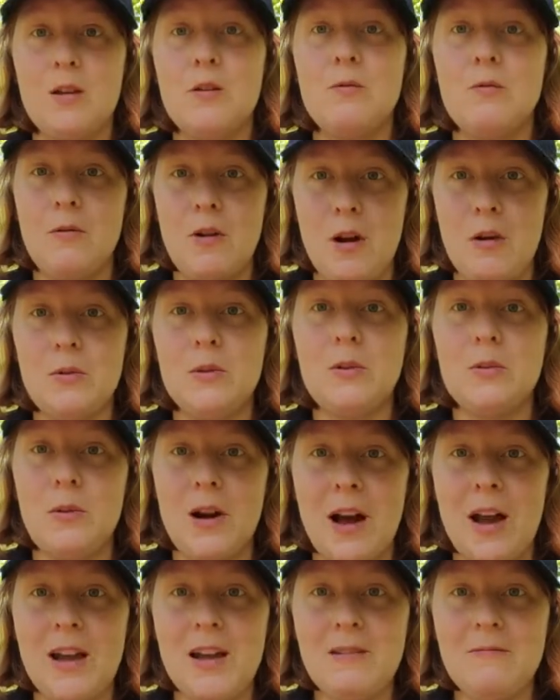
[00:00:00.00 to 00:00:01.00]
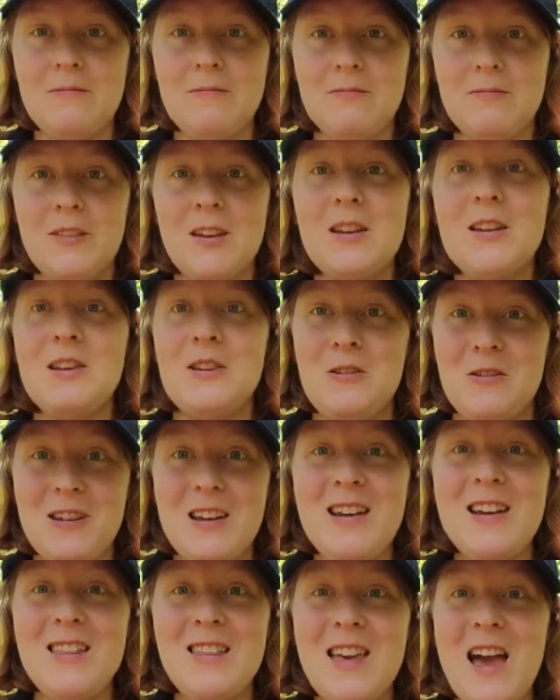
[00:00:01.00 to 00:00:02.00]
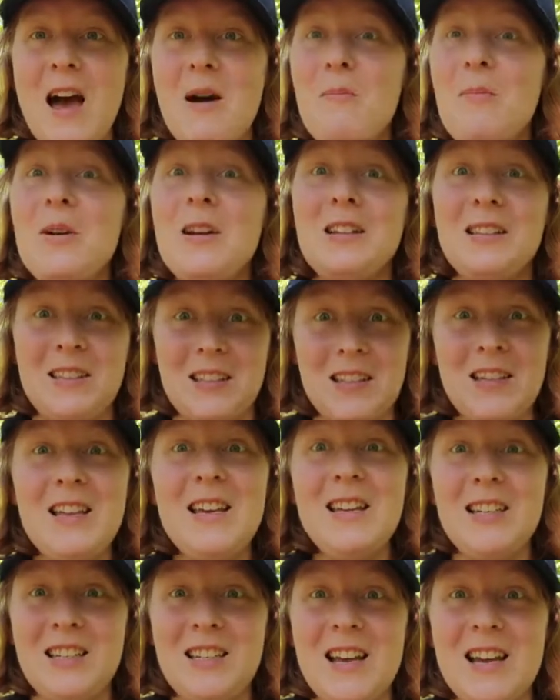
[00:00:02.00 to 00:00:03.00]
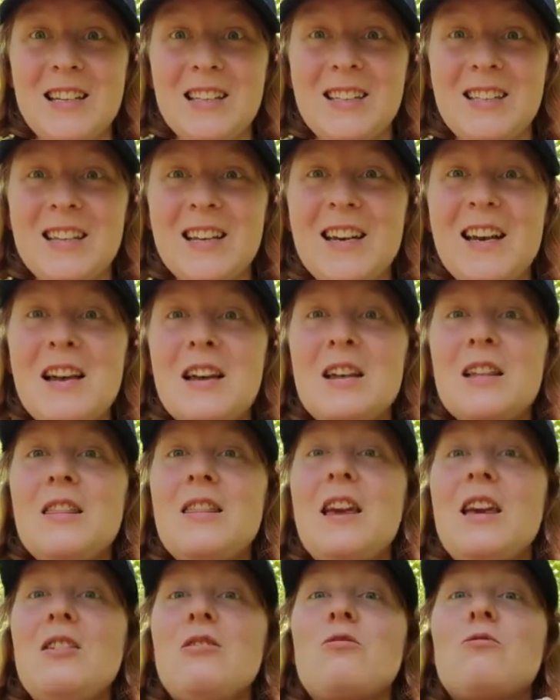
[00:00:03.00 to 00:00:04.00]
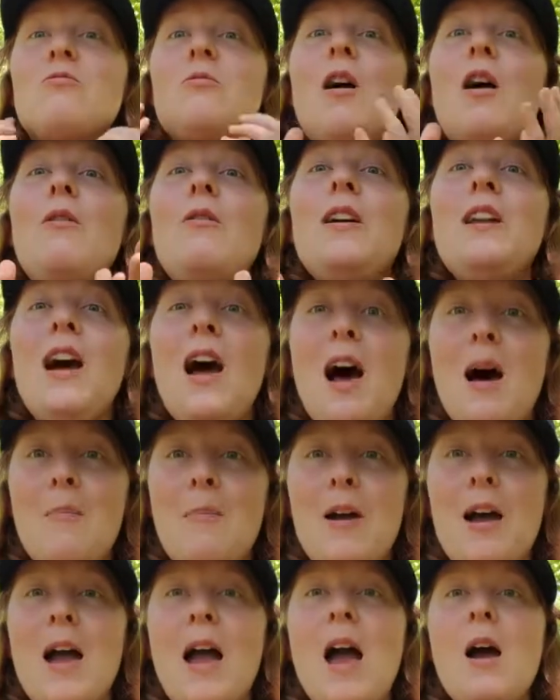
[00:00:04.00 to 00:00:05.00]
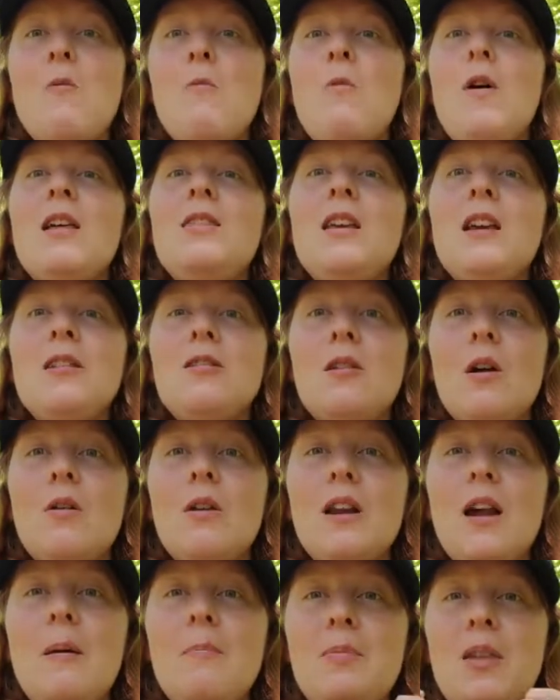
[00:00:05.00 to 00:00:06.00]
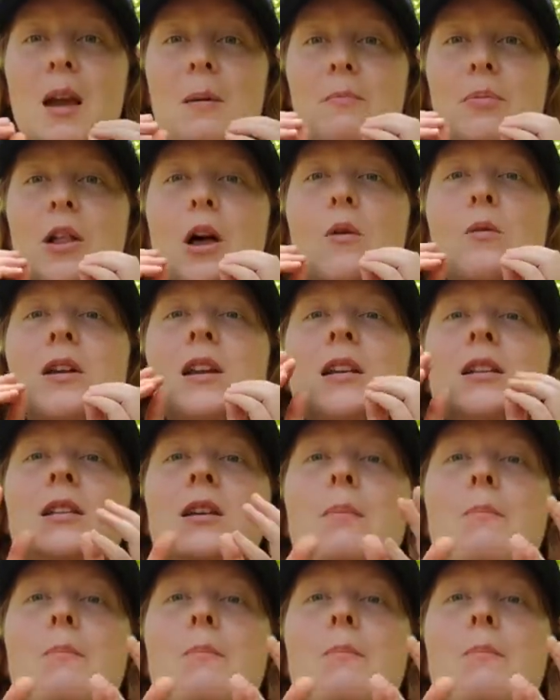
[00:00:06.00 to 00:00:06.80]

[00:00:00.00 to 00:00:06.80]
Gross, right? You eat that, but it's delicious. They throw it up, and when they throw it up, they blow it into